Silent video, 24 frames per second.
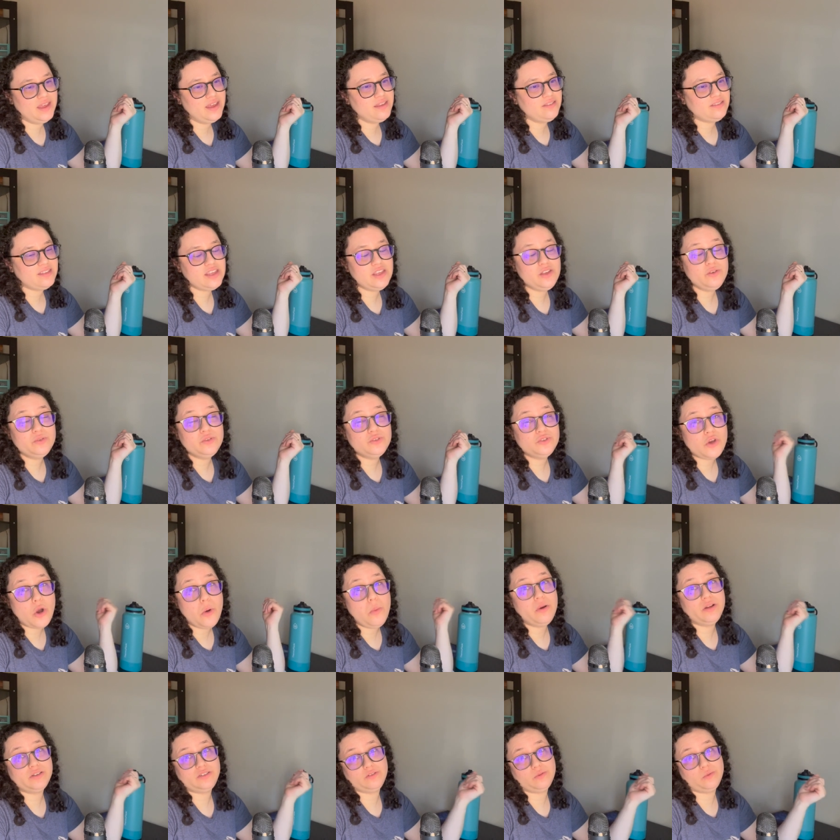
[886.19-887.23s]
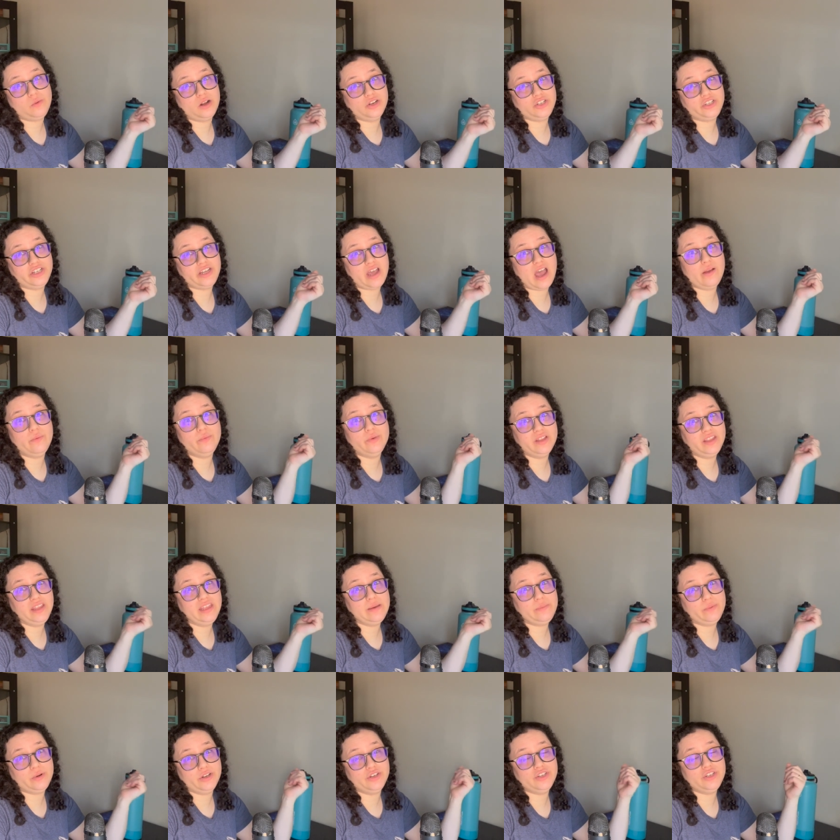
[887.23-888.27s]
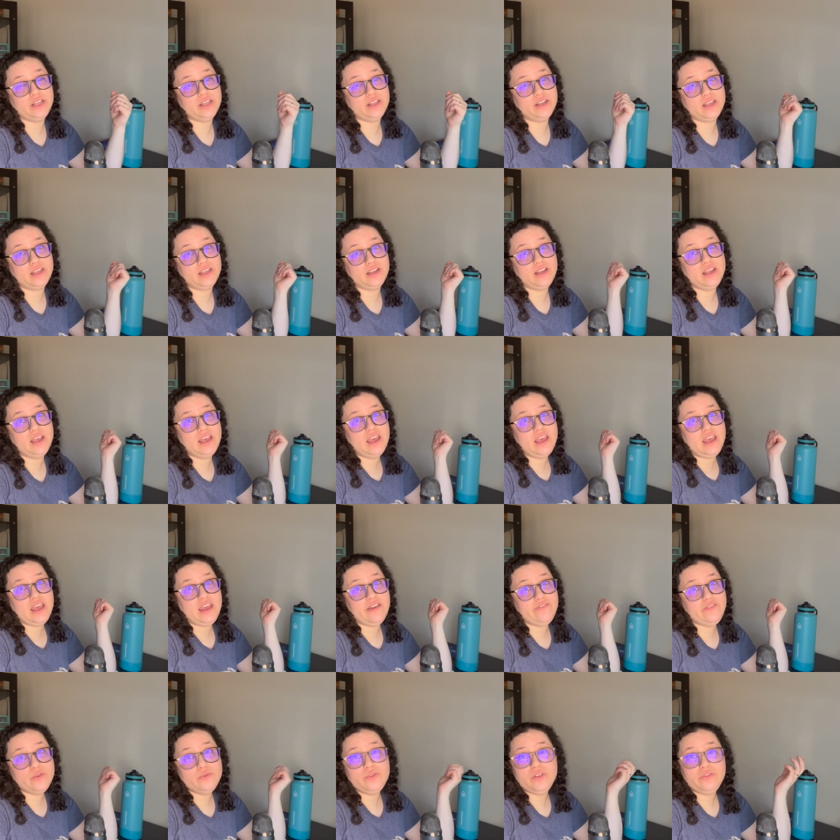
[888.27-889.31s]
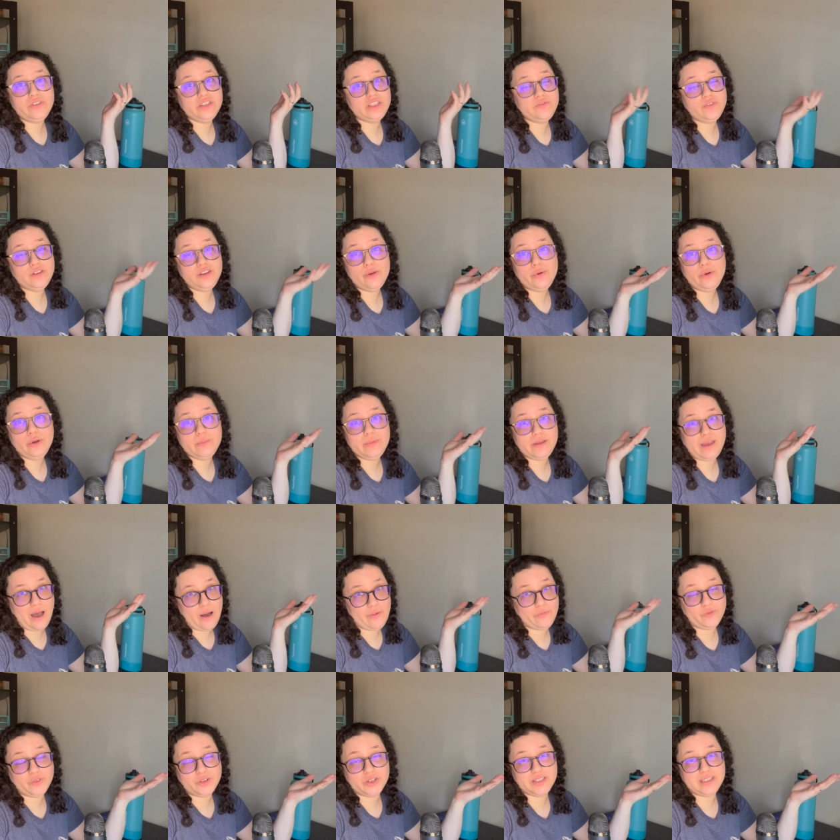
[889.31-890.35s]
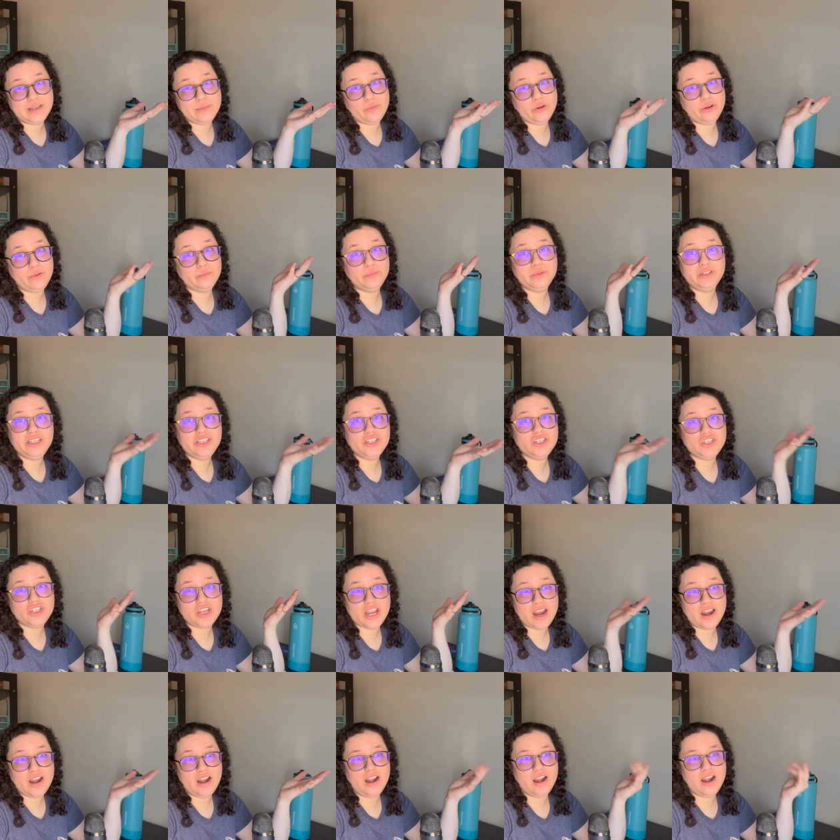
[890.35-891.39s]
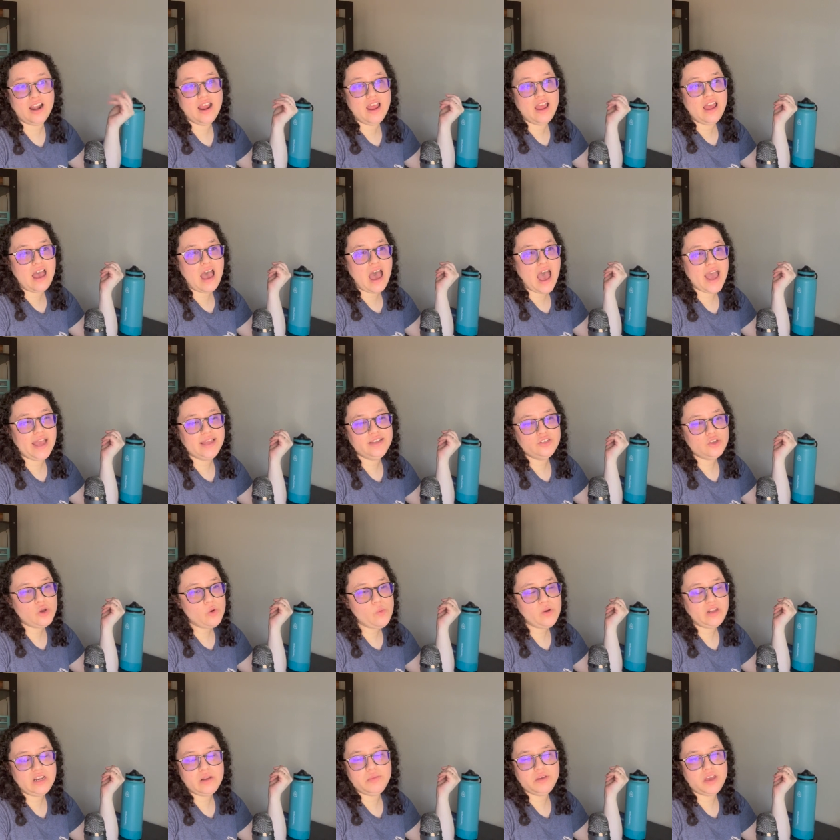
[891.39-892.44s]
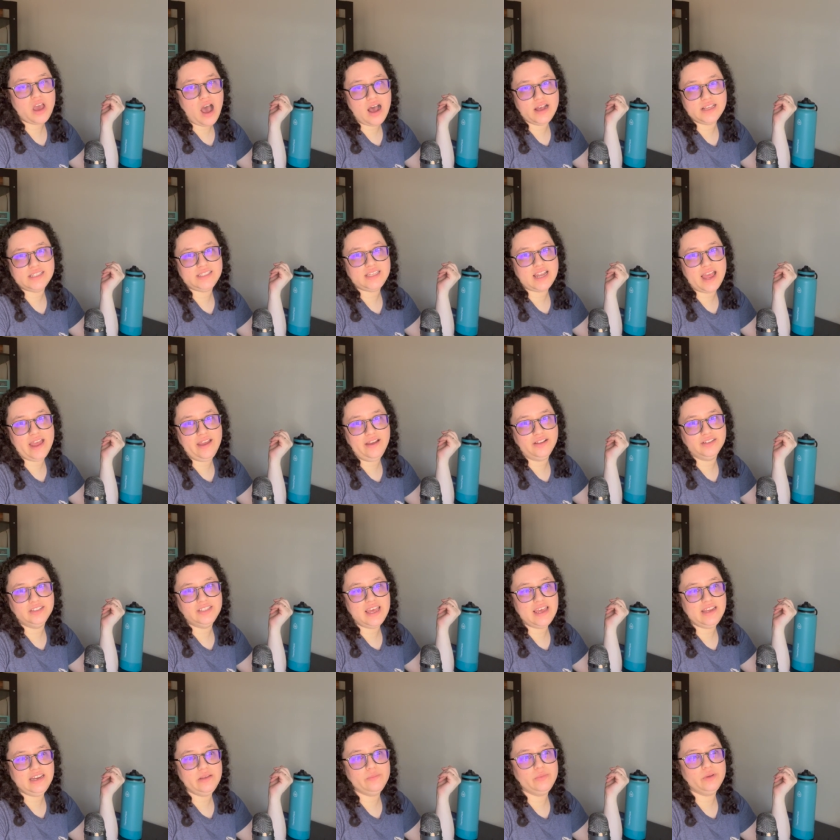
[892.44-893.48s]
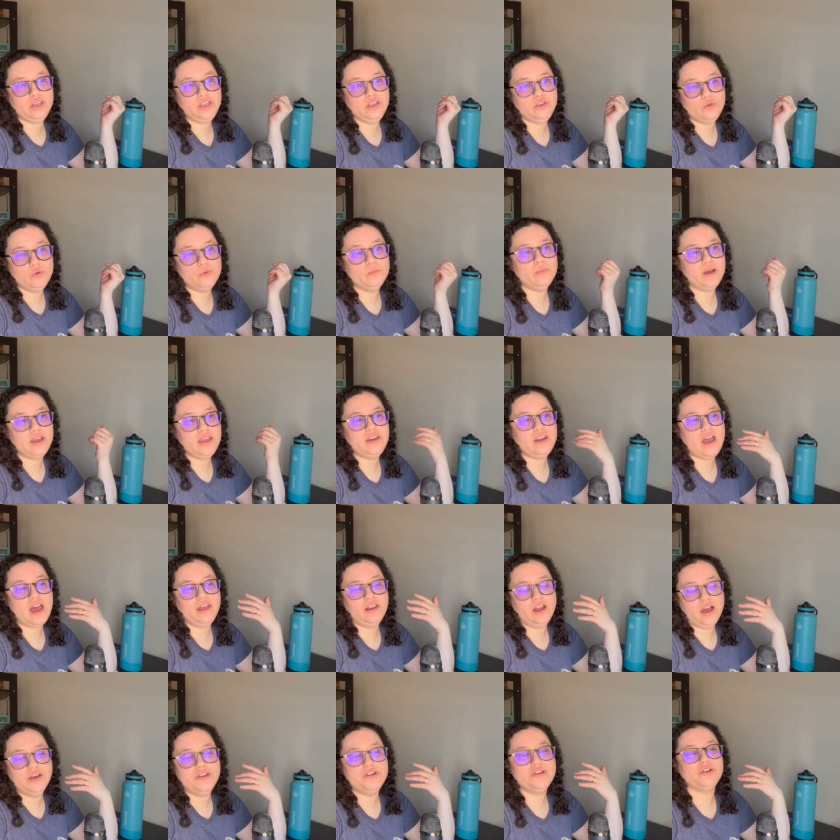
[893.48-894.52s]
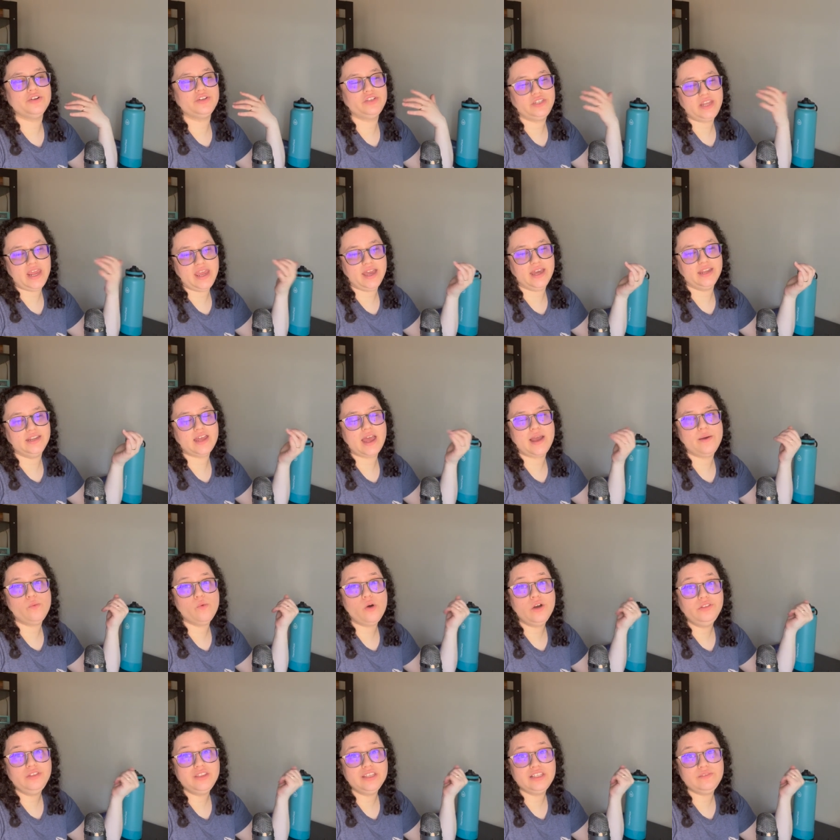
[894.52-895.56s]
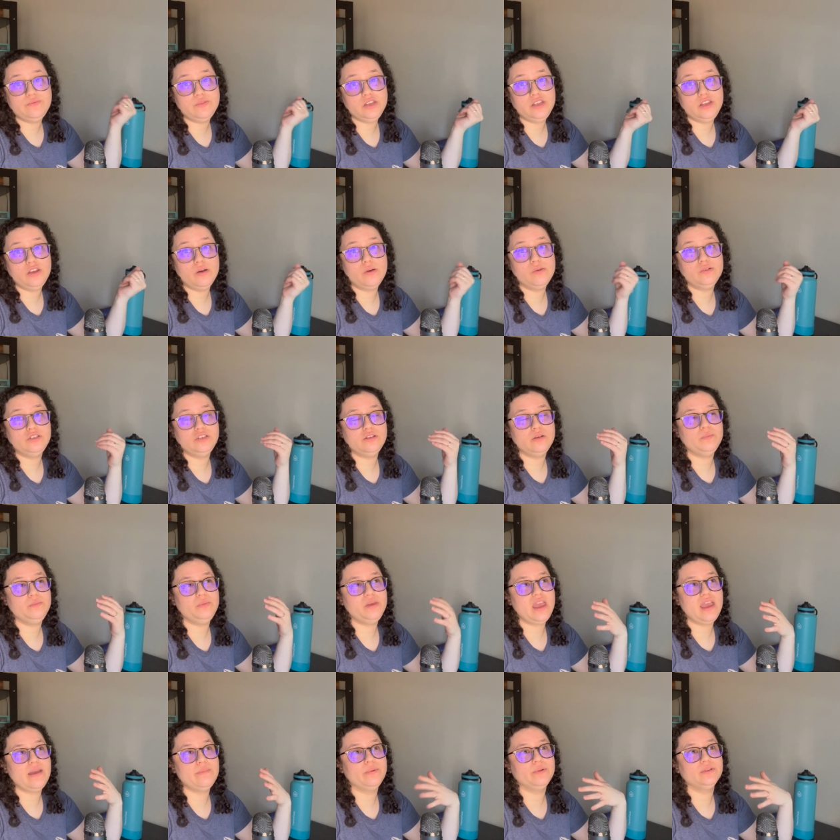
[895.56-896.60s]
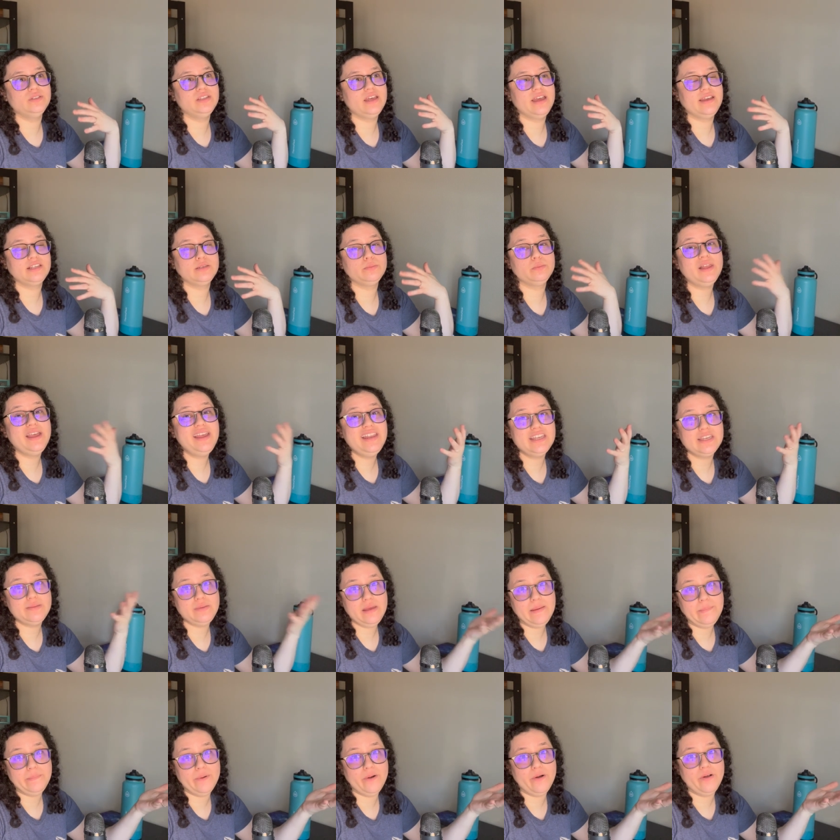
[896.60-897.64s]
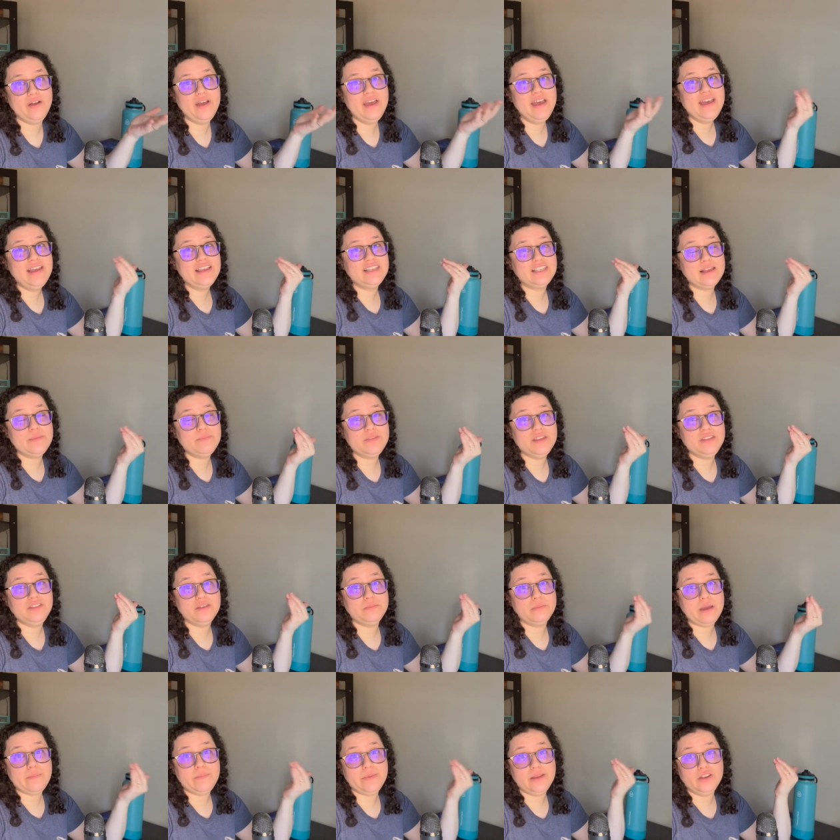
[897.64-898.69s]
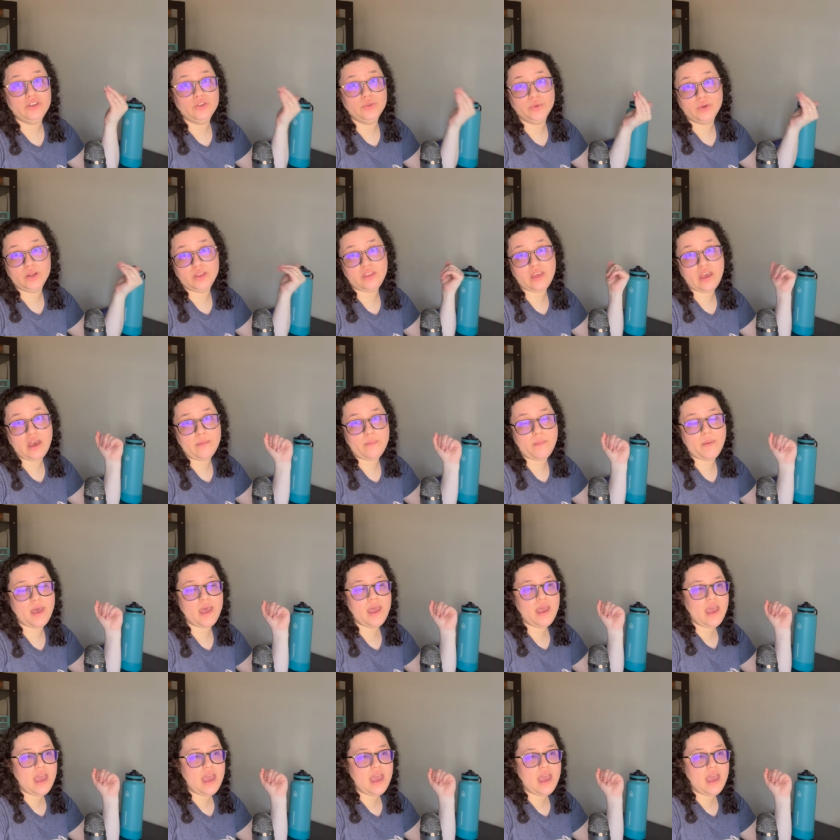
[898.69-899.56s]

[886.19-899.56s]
Thank you so much for watching. I really appreciate it. If you think this video could be helpful to someone, please share. I don't want to be hostile to anybody who might not understand. I want this video to be able to explain to people something that might be new to them.